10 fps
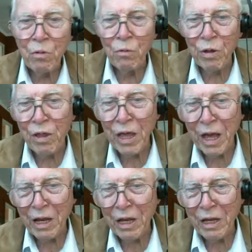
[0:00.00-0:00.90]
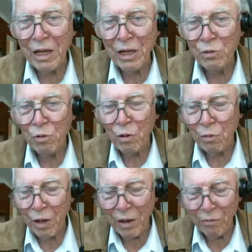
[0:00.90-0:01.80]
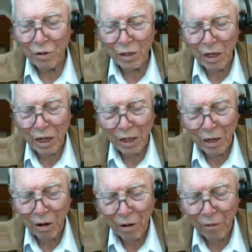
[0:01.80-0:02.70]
with that, and that's what we have to take care